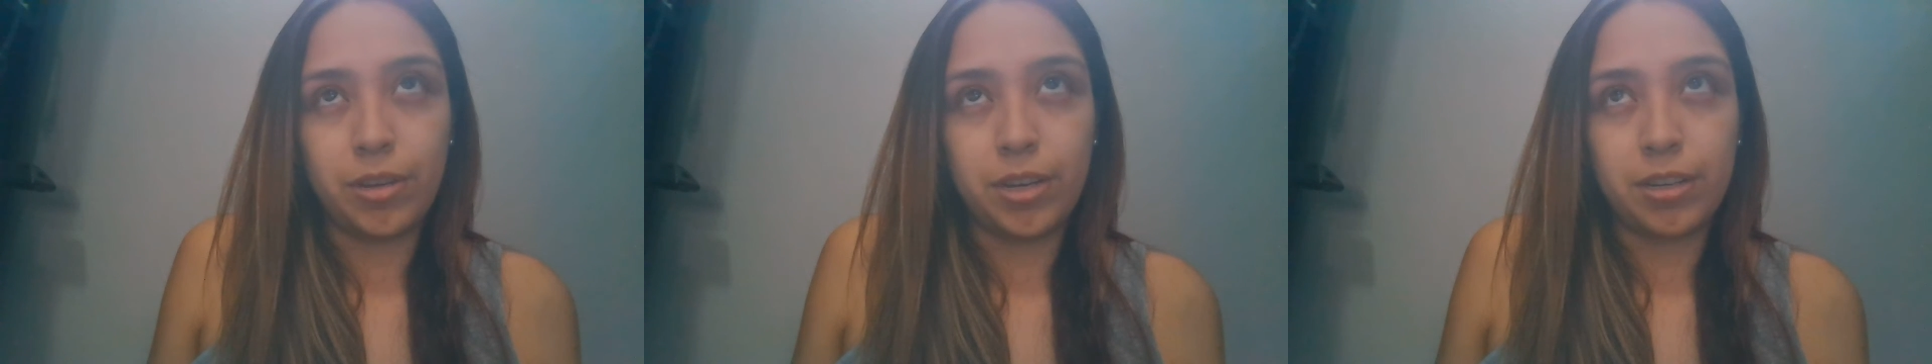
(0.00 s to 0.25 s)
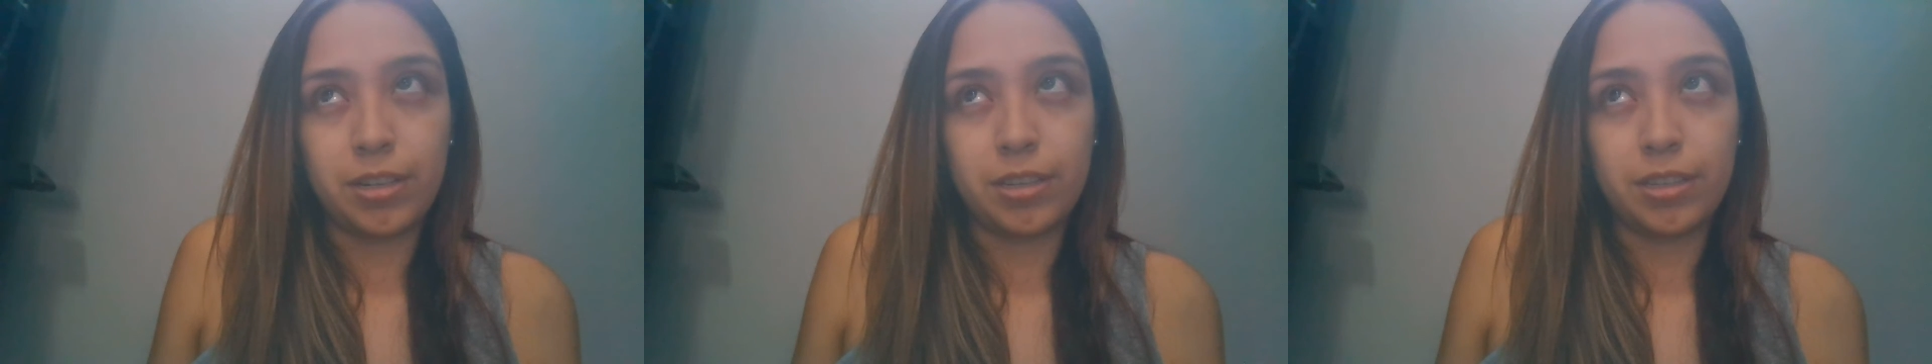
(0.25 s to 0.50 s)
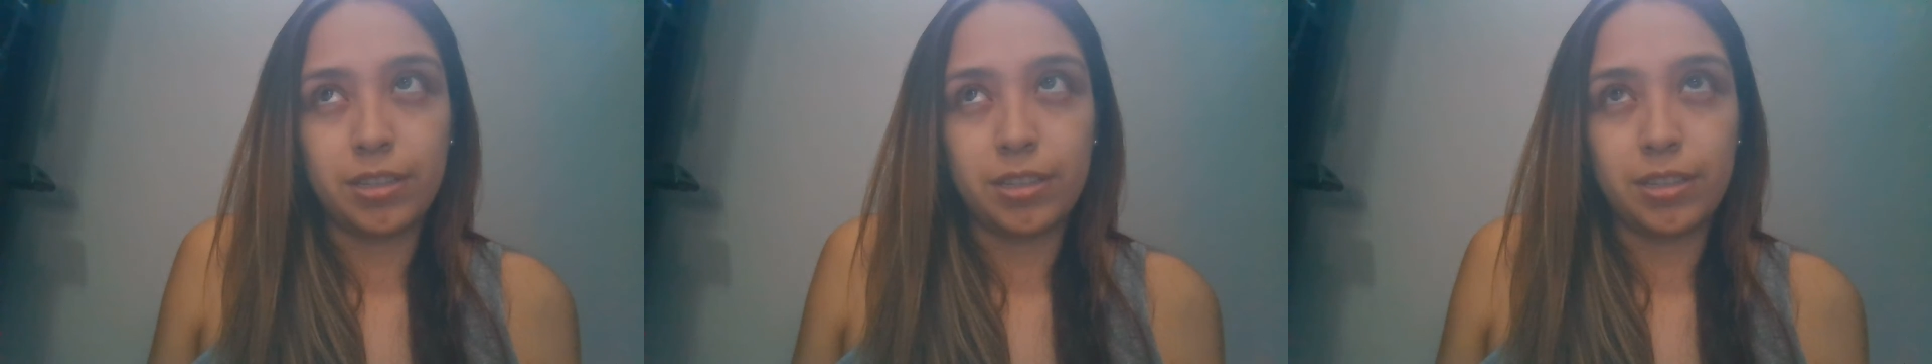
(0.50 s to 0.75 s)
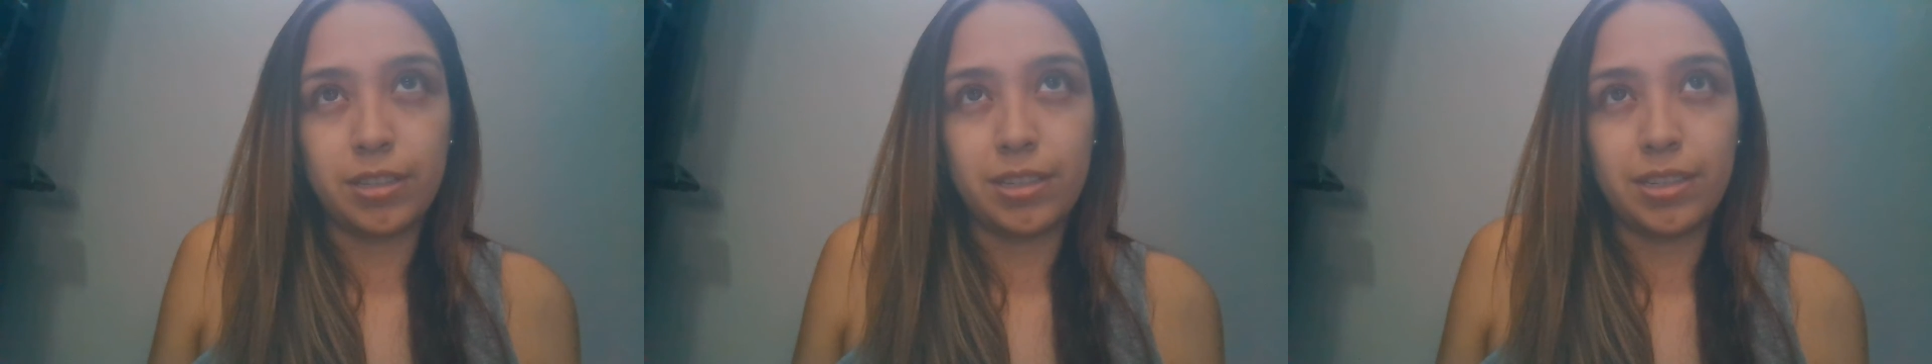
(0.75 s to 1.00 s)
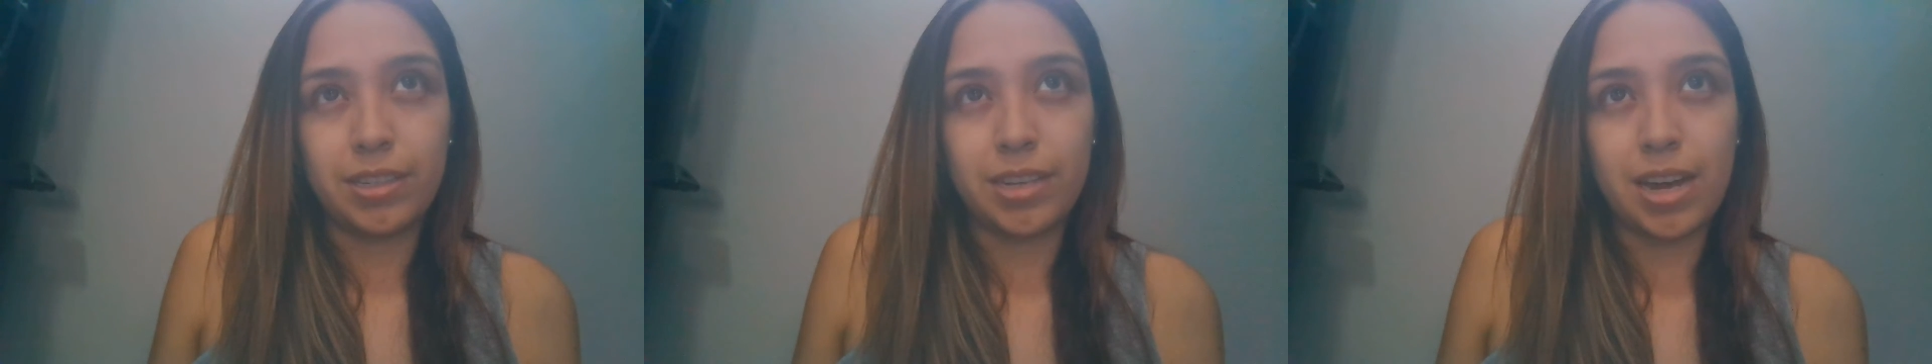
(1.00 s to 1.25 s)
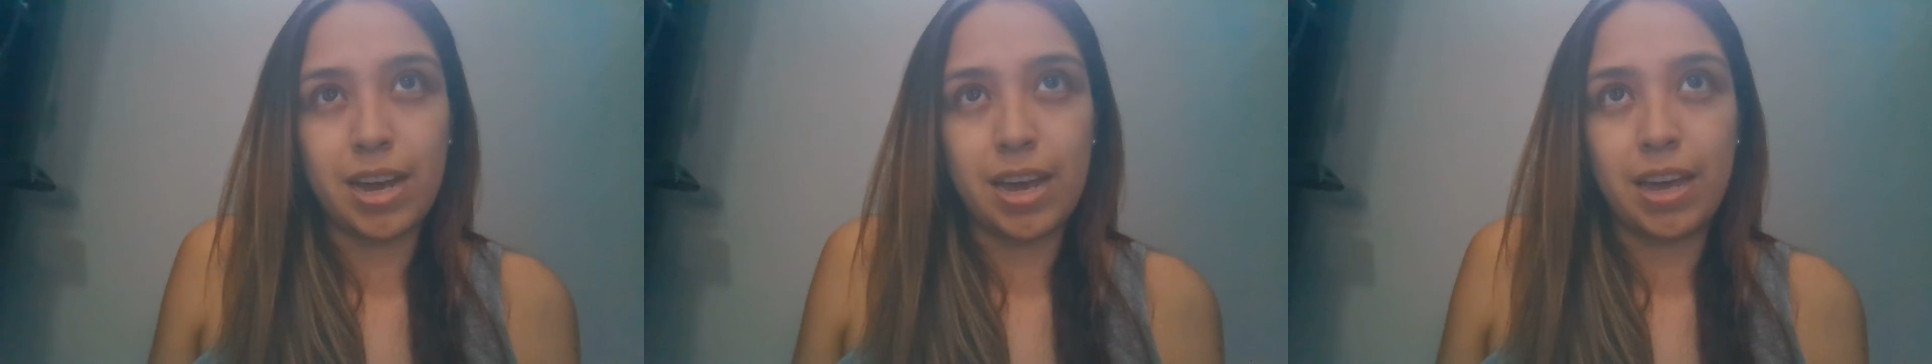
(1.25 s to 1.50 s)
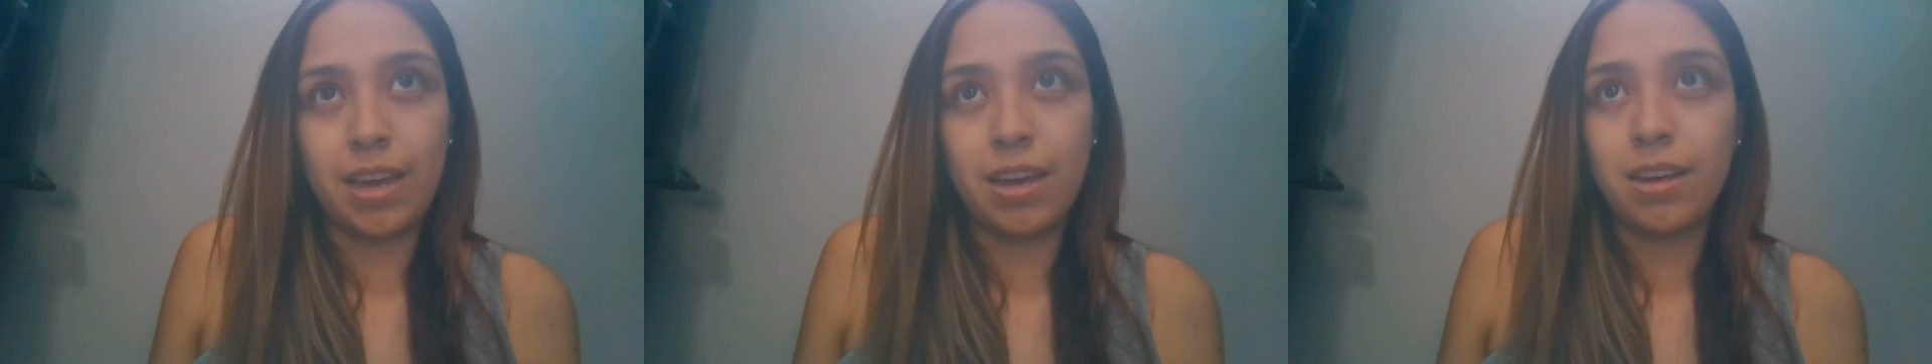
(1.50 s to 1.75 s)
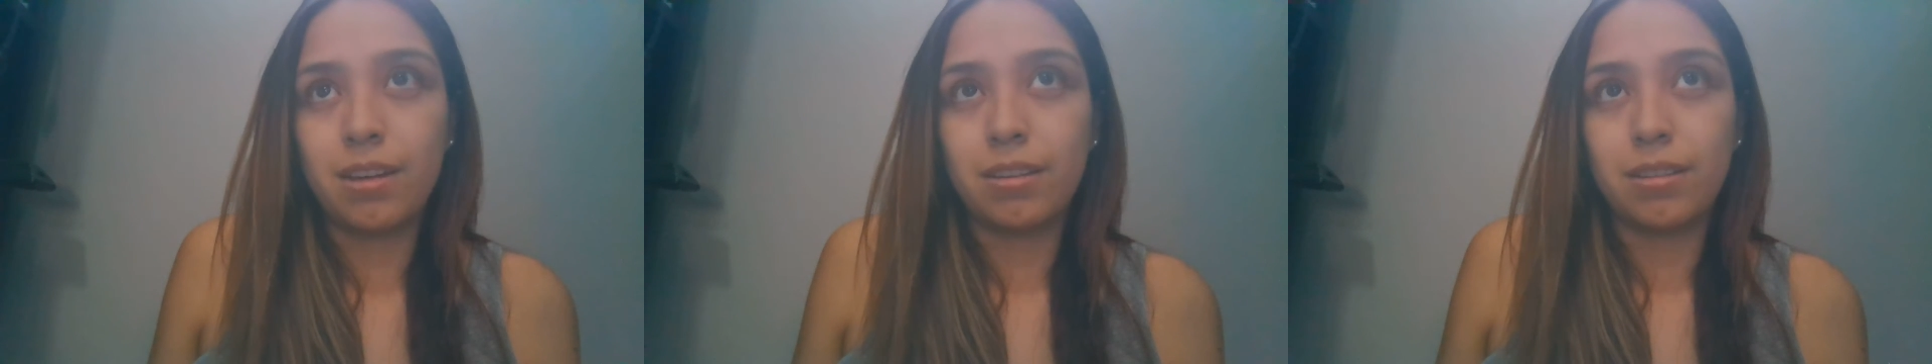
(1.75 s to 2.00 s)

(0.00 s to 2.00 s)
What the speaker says: Year's Day,